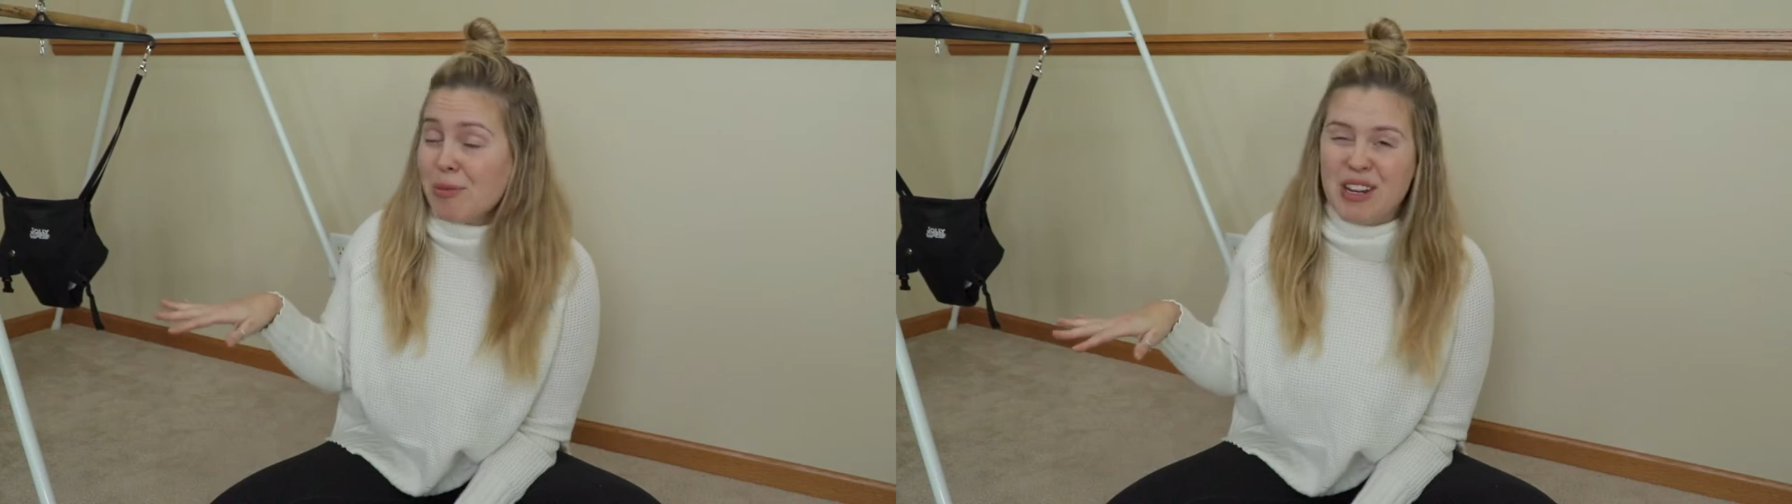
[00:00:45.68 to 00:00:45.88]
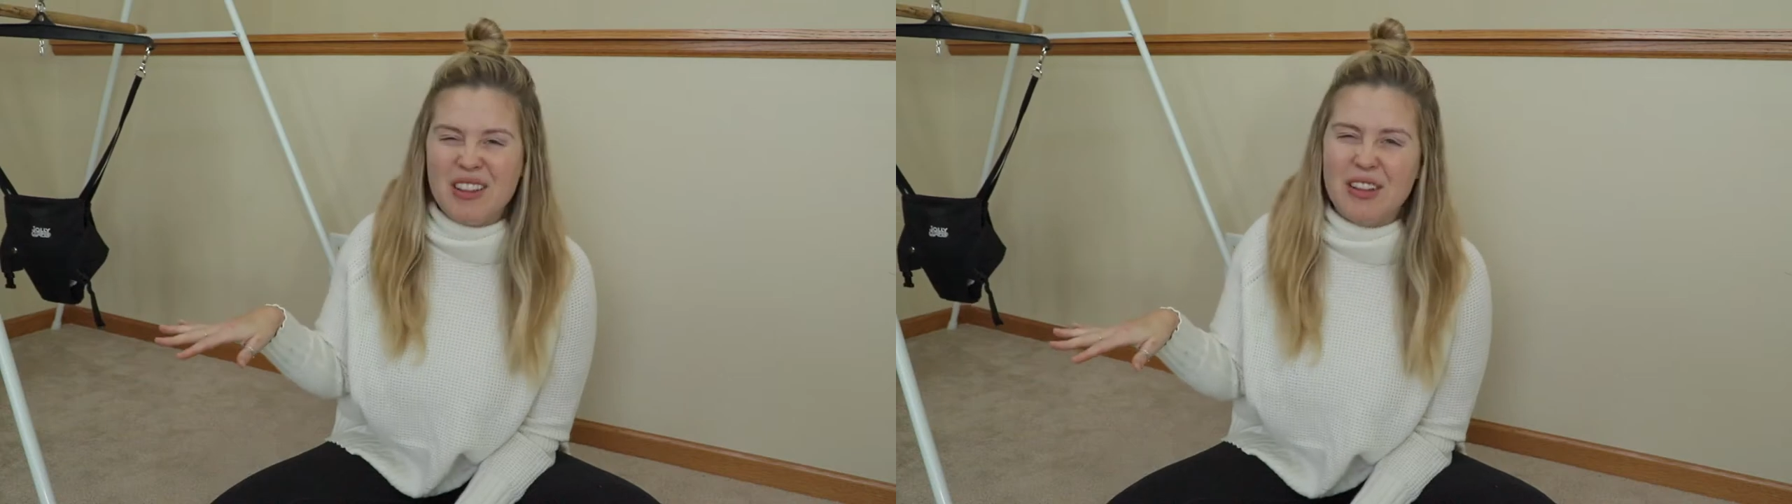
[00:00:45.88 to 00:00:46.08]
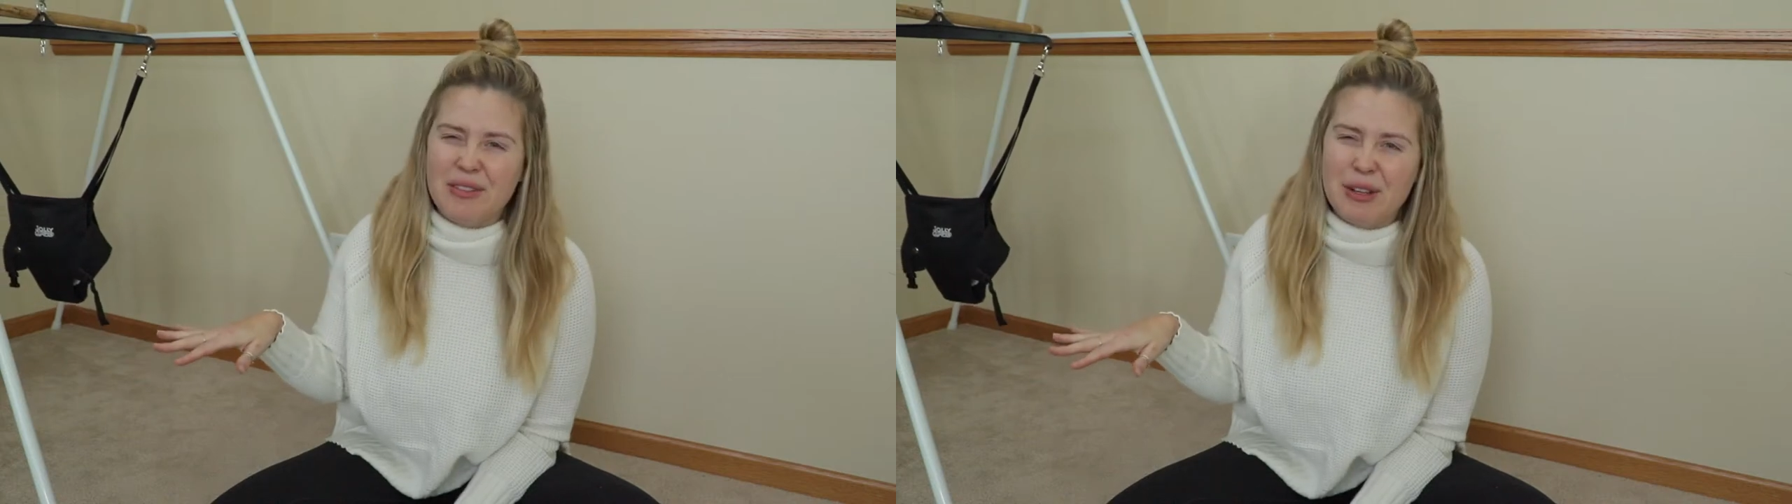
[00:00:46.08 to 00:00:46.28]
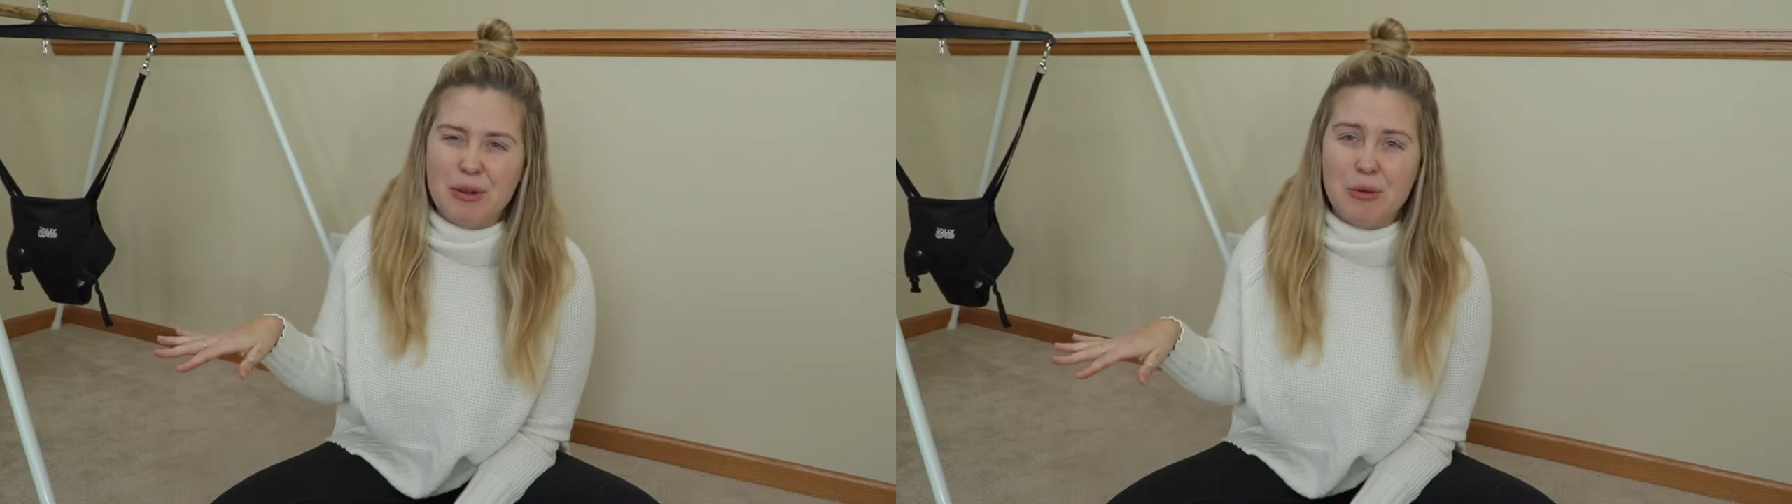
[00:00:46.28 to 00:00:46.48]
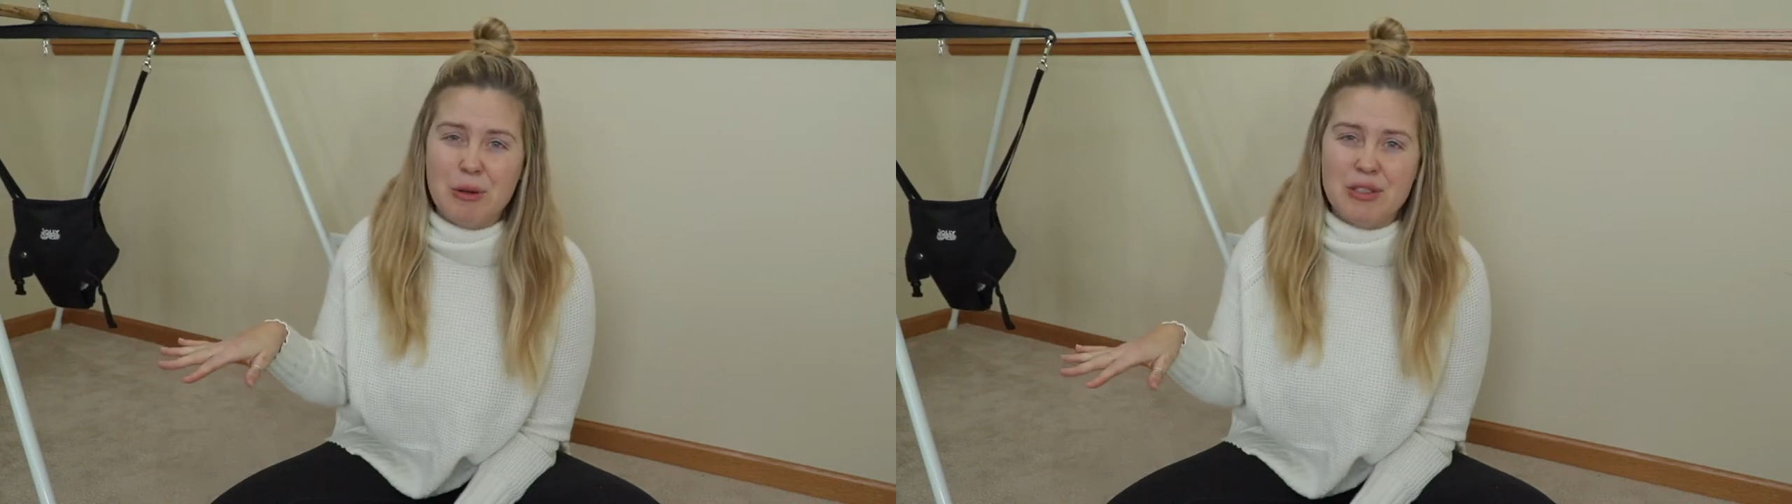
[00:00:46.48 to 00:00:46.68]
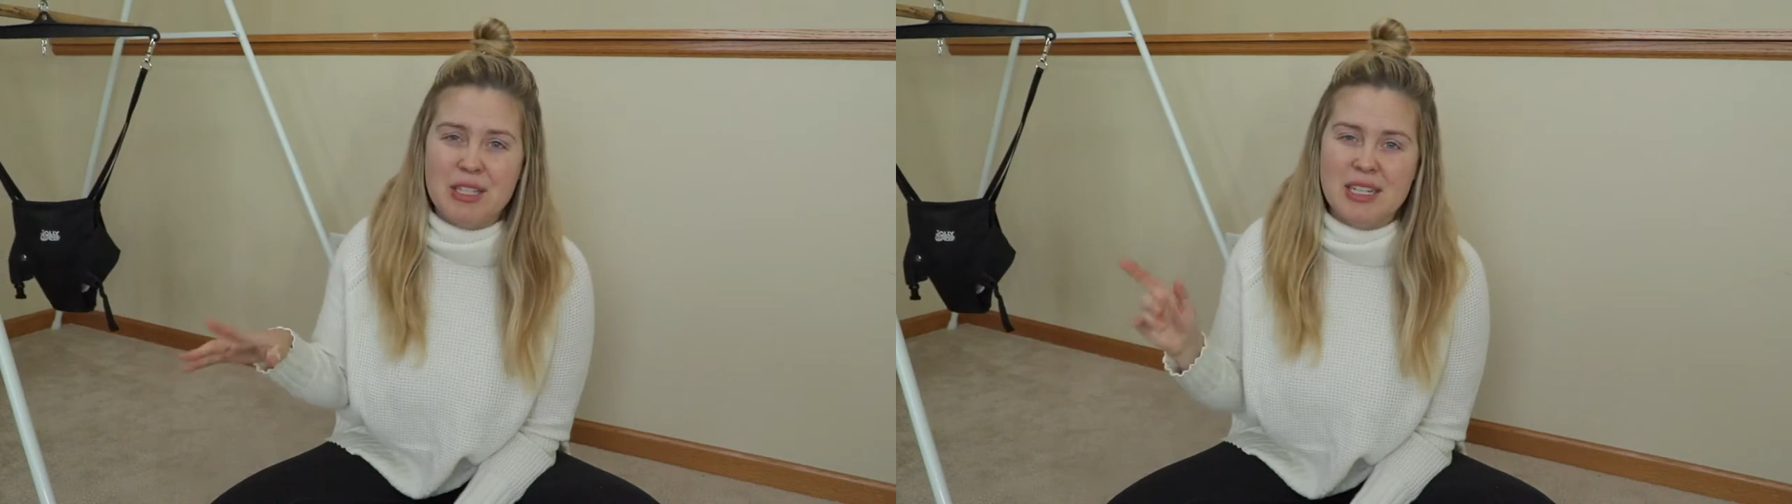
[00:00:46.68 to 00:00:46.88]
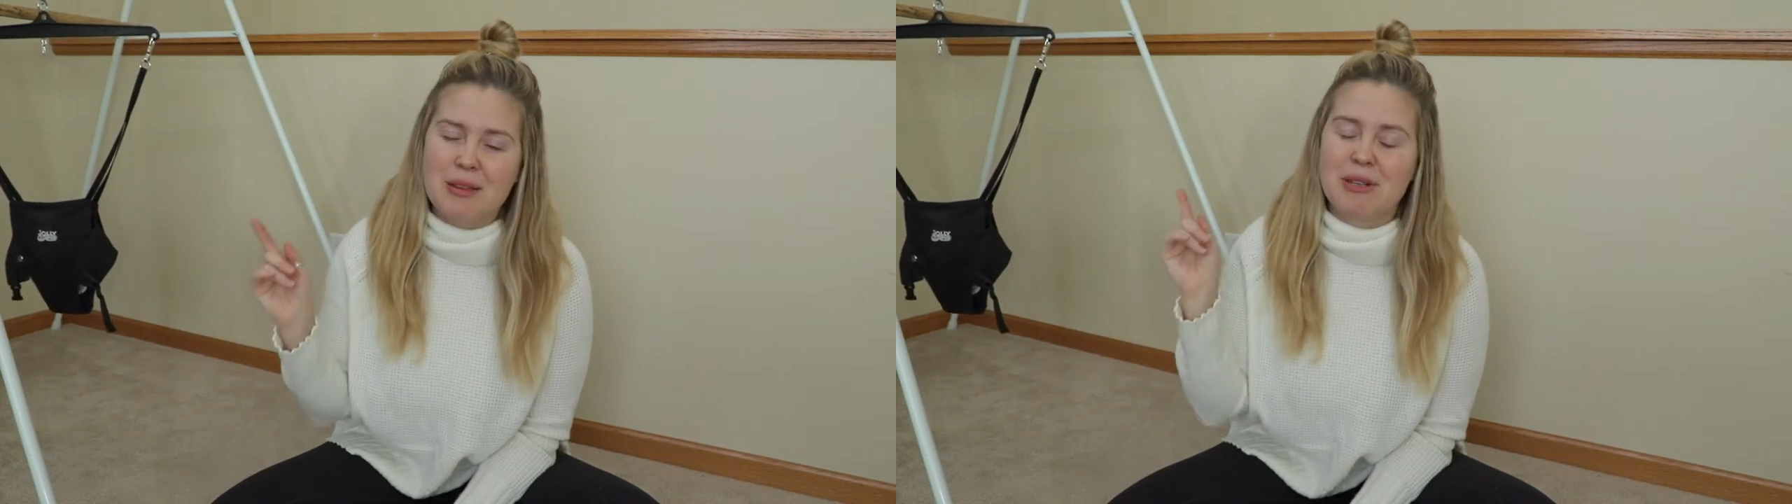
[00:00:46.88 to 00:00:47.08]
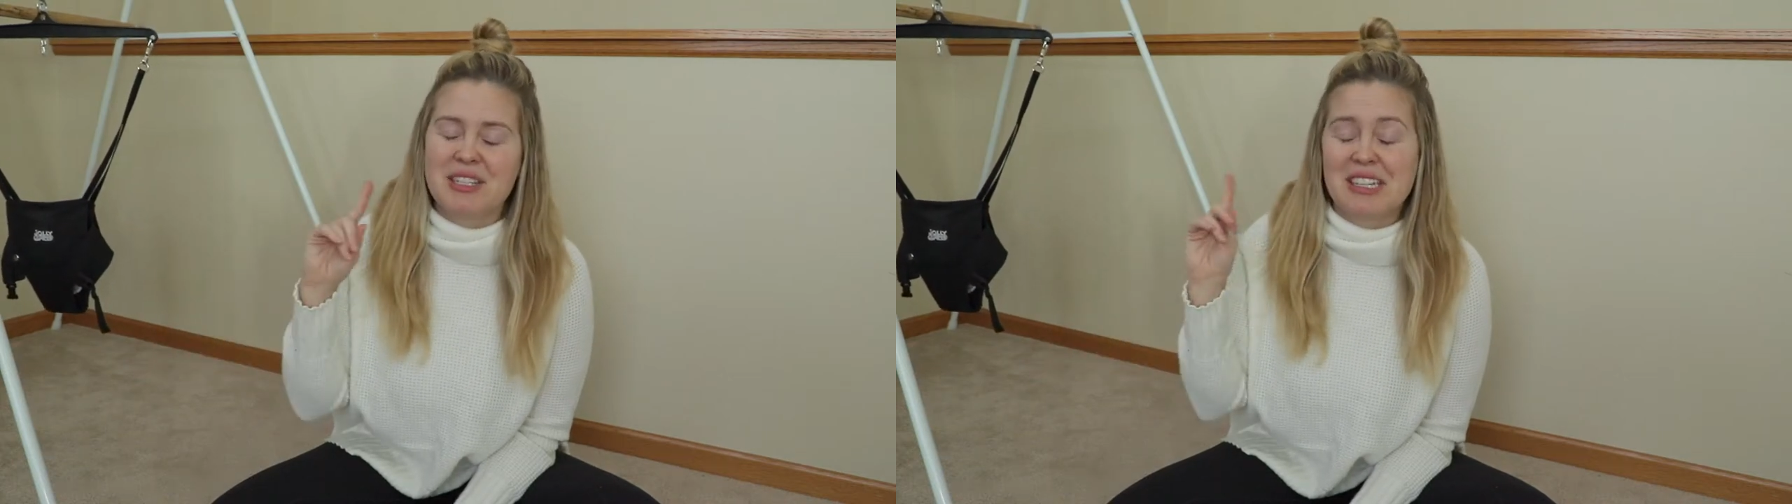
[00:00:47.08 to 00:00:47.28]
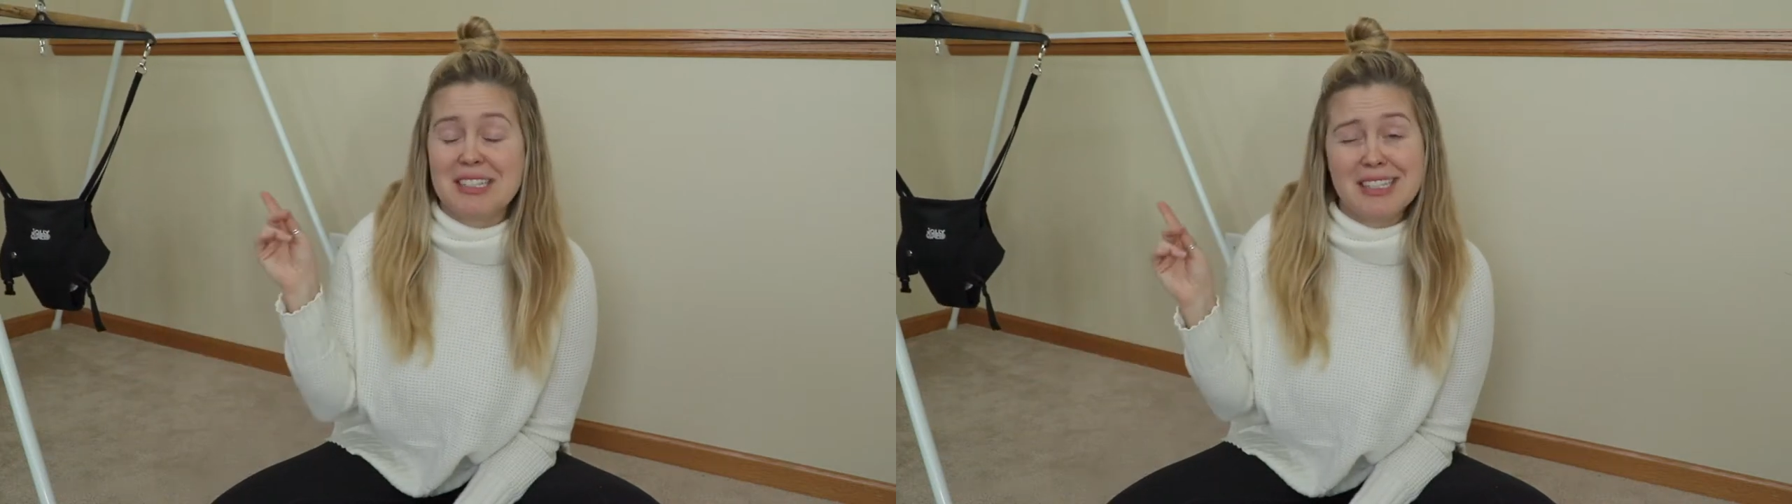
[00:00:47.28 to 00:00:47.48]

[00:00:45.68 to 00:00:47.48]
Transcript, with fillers: it in the living room most of the time because I can